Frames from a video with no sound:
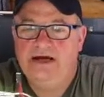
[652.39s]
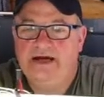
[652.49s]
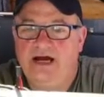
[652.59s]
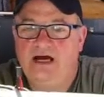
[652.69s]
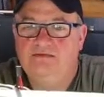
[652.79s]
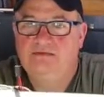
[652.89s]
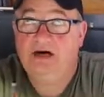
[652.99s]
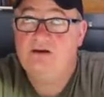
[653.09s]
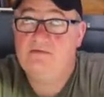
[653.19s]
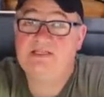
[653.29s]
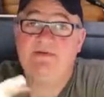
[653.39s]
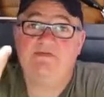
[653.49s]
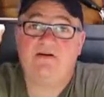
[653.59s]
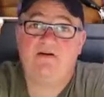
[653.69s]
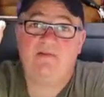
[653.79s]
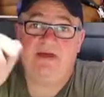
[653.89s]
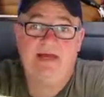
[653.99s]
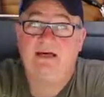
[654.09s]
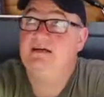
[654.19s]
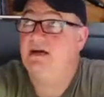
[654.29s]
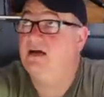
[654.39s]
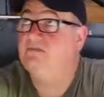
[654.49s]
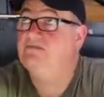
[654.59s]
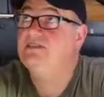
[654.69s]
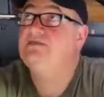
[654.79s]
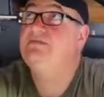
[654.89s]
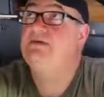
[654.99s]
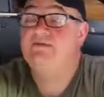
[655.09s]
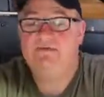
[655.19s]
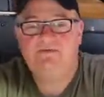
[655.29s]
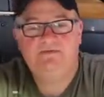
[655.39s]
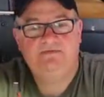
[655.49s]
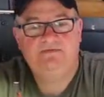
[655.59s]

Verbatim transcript: Yeah, I've got my Spitfire up there. Um, she's beautiful.